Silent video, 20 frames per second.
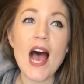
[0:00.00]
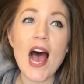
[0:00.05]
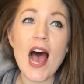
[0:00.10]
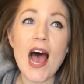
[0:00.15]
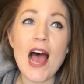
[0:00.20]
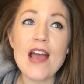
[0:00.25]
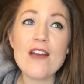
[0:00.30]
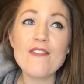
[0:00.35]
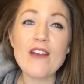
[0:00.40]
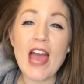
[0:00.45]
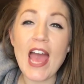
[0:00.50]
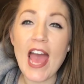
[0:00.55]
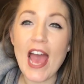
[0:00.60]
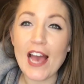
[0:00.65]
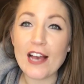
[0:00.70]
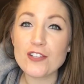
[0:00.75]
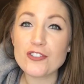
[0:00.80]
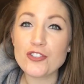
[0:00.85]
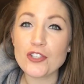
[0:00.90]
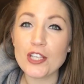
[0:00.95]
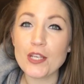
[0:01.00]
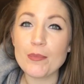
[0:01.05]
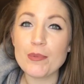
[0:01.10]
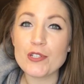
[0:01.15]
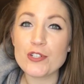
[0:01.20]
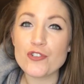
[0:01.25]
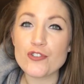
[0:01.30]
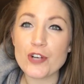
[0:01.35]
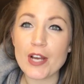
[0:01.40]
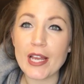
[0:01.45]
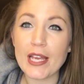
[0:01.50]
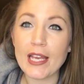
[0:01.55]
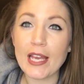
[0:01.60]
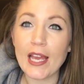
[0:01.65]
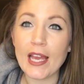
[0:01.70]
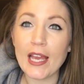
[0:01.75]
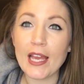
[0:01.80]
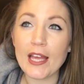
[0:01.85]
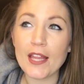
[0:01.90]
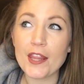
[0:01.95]
I've actually been
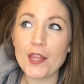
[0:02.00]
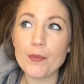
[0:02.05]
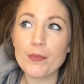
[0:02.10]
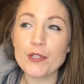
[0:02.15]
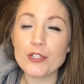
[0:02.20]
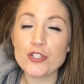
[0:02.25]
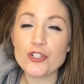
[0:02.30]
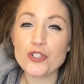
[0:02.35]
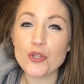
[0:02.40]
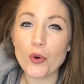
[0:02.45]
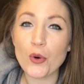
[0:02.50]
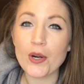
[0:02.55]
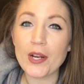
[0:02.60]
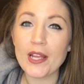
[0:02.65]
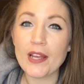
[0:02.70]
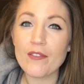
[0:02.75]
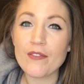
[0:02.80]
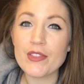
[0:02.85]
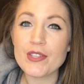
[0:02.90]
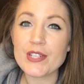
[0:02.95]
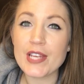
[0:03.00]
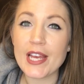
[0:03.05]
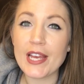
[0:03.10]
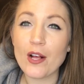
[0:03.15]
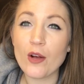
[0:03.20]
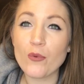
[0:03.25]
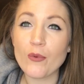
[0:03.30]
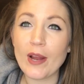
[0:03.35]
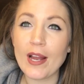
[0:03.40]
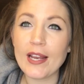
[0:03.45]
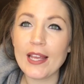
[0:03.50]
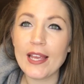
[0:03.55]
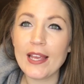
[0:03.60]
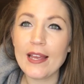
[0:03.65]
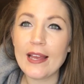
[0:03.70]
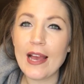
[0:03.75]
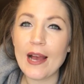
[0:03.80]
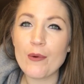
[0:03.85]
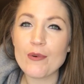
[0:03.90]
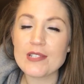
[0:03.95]
drinking the majority of the day
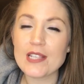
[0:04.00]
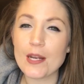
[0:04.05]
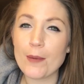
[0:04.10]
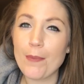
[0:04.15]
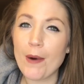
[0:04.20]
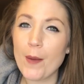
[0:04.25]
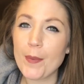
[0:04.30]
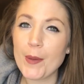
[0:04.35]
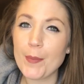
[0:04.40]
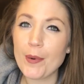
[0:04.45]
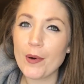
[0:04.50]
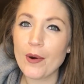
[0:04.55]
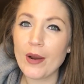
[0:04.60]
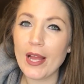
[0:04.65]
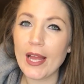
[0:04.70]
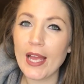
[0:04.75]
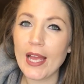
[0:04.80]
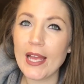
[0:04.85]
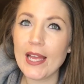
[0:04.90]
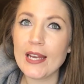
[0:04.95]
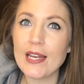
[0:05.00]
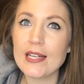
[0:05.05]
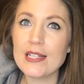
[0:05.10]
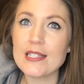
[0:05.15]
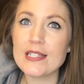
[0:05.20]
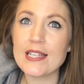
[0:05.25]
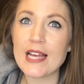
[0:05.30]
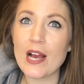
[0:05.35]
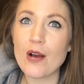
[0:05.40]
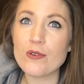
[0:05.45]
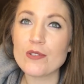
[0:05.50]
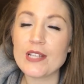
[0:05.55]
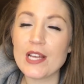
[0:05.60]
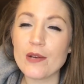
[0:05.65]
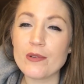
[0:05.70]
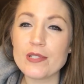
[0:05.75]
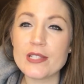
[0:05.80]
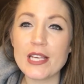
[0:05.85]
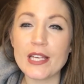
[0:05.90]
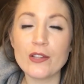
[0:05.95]
already. I was at a puppy parade in
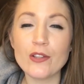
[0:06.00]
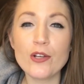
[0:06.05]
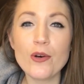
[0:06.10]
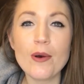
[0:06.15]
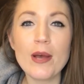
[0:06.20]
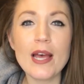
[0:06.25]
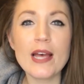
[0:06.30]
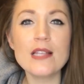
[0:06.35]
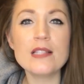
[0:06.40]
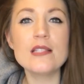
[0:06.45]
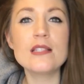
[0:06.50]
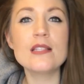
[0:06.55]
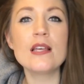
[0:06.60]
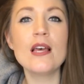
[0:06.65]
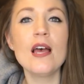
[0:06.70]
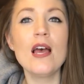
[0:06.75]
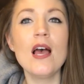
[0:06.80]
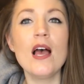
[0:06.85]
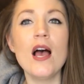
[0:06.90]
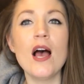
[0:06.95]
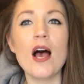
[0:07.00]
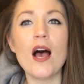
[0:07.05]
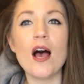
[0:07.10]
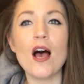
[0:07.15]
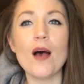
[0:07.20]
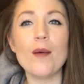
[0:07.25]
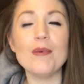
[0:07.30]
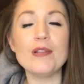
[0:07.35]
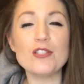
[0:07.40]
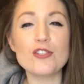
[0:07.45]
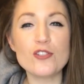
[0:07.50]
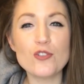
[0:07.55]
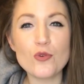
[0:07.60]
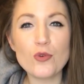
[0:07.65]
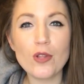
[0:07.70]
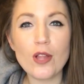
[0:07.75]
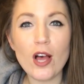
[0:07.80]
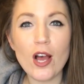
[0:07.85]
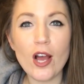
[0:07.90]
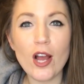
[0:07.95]
downtown St. Louis, in
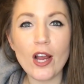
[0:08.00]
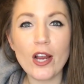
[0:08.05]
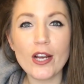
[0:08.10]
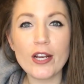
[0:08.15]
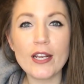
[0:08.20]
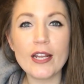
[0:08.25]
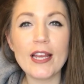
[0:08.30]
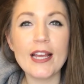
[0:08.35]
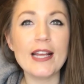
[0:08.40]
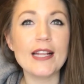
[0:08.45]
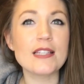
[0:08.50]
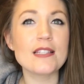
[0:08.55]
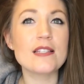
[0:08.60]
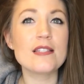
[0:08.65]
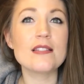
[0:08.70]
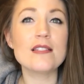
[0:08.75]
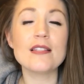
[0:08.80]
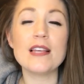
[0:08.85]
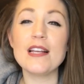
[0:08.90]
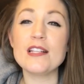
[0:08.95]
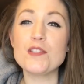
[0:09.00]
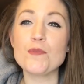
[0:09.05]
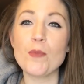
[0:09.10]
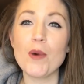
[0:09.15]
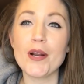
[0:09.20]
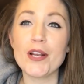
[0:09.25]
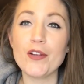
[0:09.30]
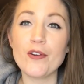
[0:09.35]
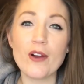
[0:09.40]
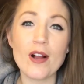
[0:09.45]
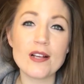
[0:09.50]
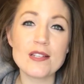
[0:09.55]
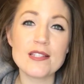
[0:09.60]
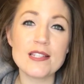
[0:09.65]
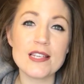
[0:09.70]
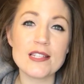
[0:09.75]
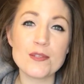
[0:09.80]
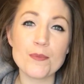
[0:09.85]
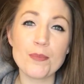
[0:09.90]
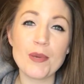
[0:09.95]
Soulard. It's Mardi Gras
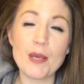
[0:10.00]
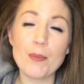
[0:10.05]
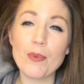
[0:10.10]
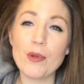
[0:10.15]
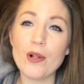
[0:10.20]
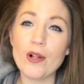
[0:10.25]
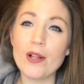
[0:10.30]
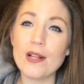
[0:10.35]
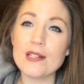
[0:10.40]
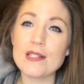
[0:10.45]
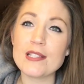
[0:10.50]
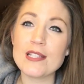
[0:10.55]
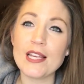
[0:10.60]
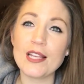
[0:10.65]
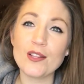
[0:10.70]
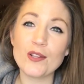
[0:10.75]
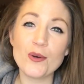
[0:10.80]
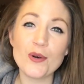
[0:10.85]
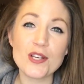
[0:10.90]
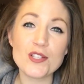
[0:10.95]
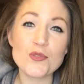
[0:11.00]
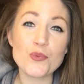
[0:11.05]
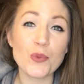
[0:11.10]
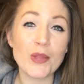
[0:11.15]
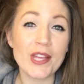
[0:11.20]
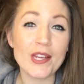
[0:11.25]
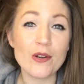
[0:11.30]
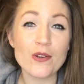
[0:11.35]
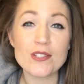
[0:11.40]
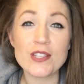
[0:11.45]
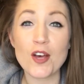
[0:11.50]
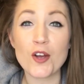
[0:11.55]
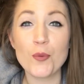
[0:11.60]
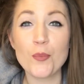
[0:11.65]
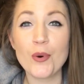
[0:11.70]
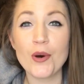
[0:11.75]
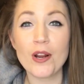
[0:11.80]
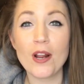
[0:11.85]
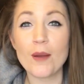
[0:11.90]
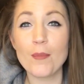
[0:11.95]
season, people, and St. Louis really knows how to
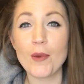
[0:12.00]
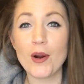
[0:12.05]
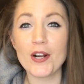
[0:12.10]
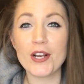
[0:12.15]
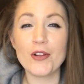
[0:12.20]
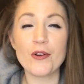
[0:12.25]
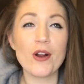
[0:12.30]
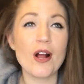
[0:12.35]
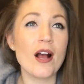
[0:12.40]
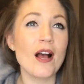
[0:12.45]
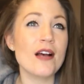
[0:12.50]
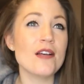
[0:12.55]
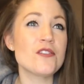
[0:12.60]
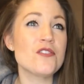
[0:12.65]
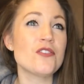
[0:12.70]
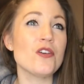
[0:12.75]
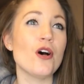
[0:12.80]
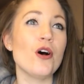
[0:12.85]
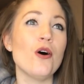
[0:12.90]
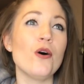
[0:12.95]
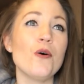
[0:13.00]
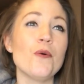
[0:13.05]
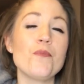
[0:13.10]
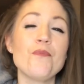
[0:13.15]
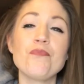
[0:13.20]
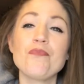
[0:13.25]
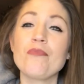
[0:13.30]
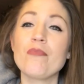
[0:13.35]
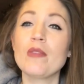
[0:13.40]
put on Mardi Gras, so